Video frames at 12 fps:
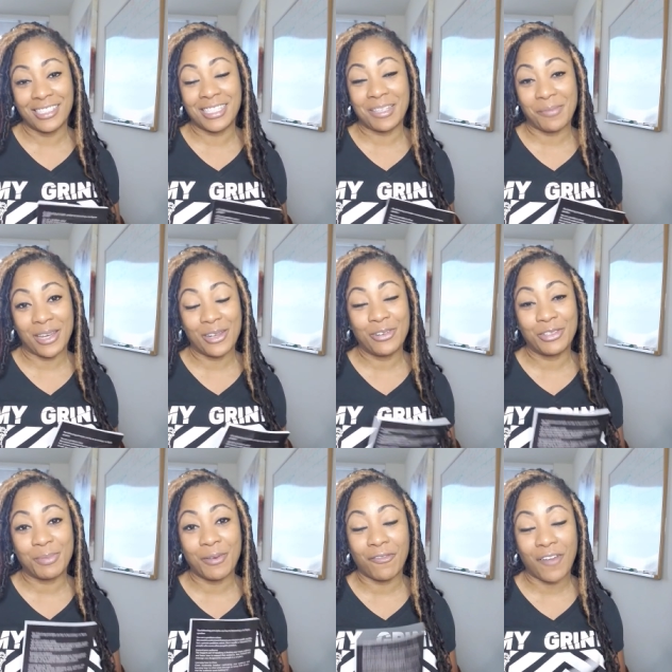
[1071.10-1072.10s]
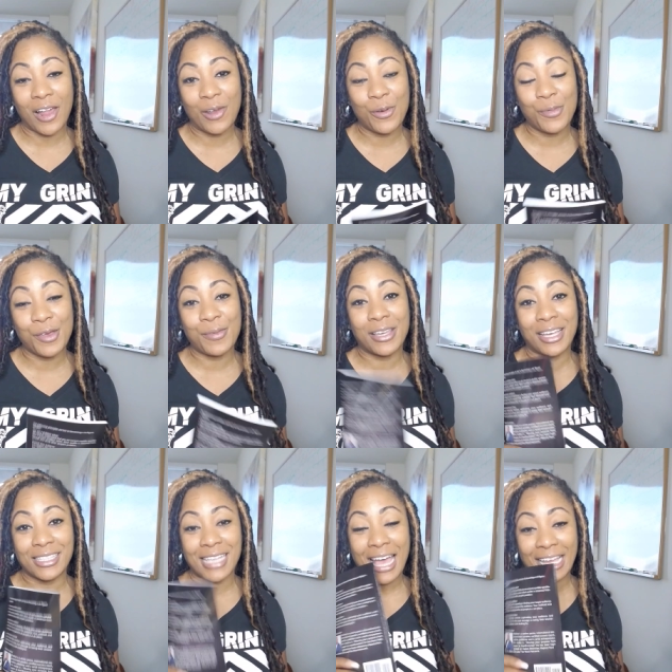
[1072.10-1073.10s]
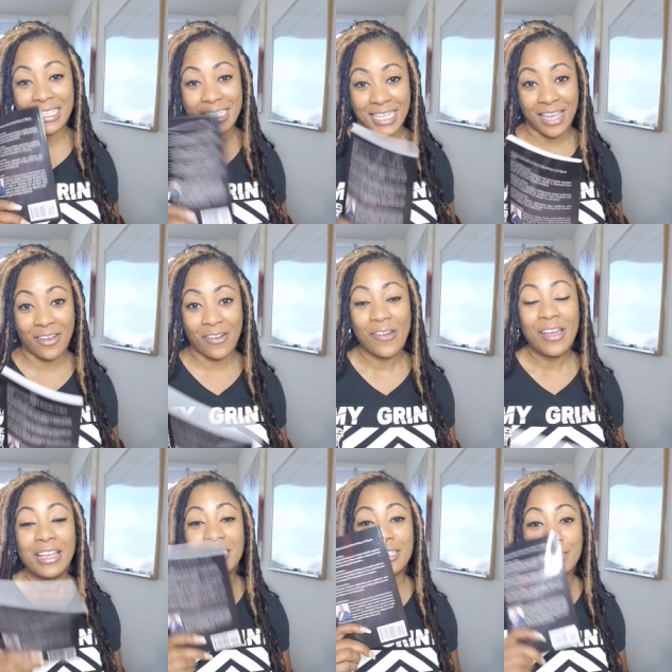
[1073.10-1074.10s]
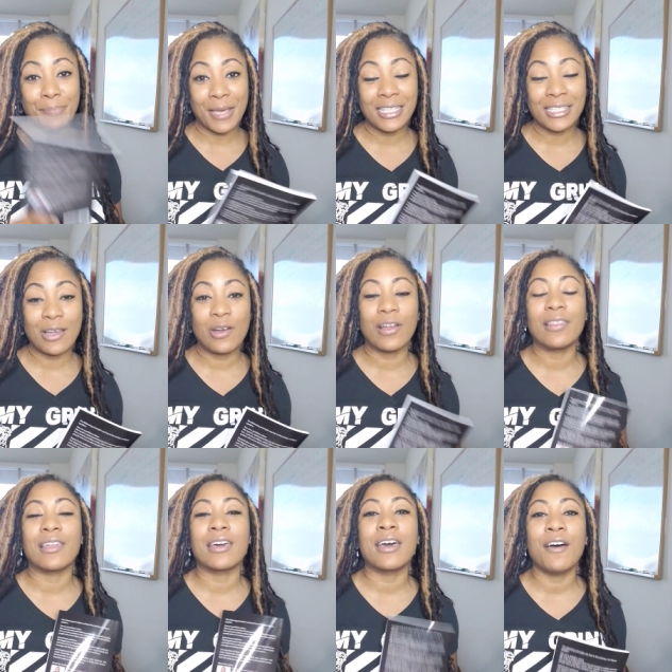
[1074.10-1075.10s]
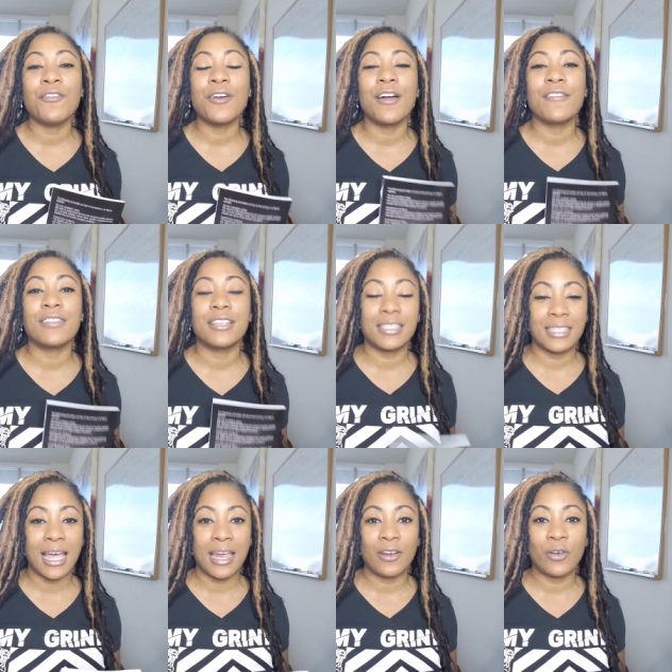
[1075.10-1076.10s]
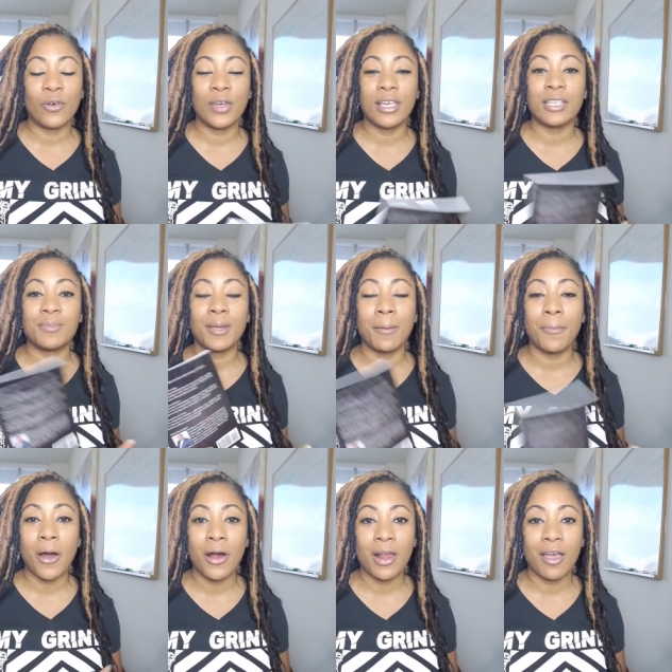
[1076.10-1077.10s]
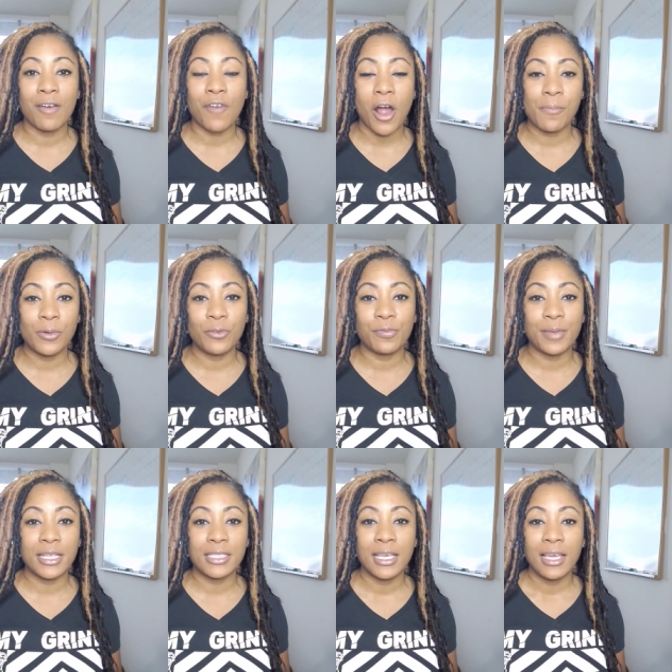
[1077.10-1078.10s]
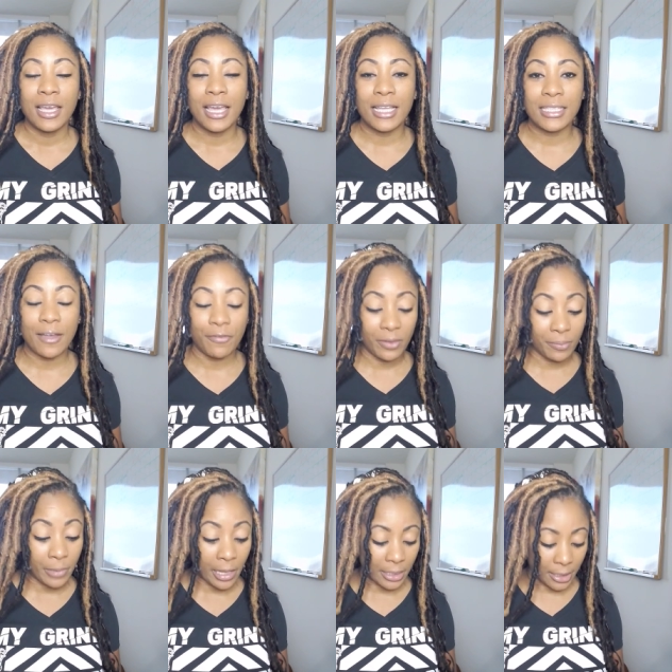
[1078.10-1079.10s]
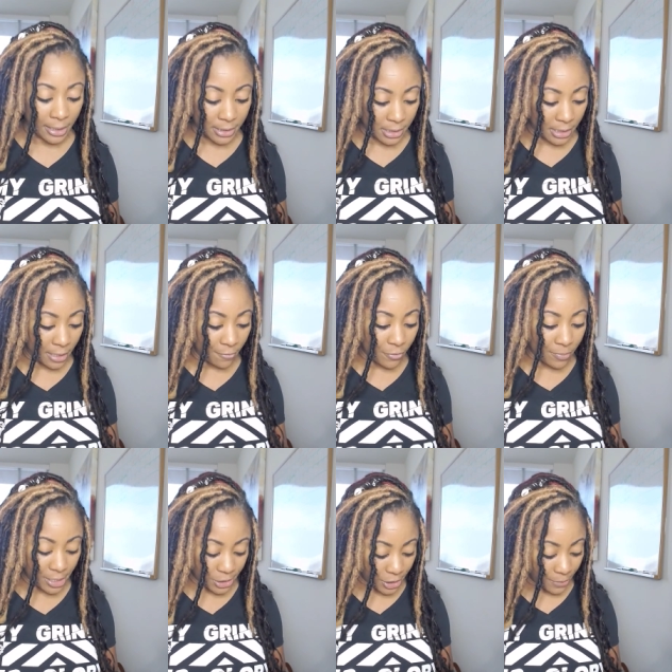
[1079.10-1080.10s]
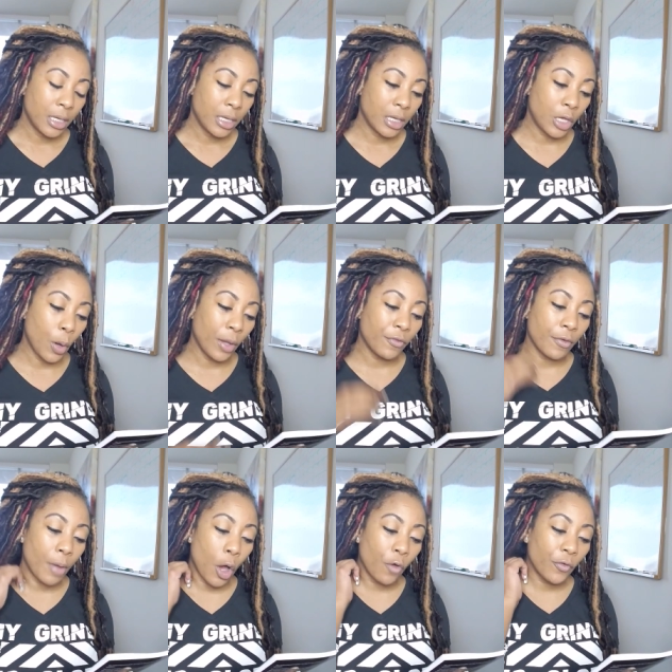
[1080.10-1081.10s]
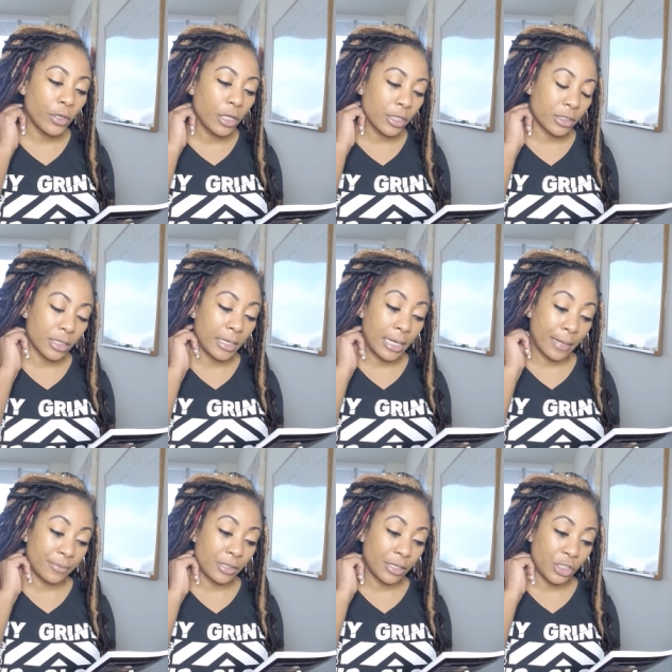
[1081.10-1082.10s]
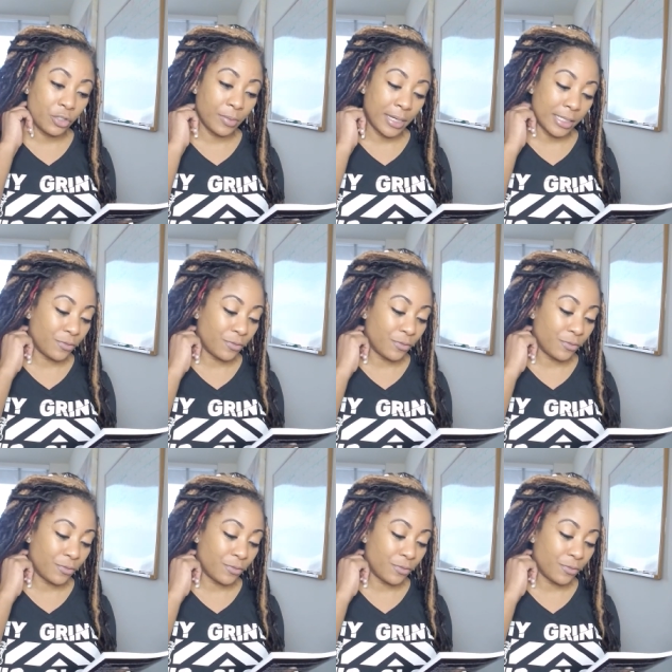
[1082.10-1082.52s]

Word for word: somebody who's been following me because I could tell just based on the cover of this title, he has been a part of our movement and definitely plugging into the information. Going from overlooked, and I'm assuming that's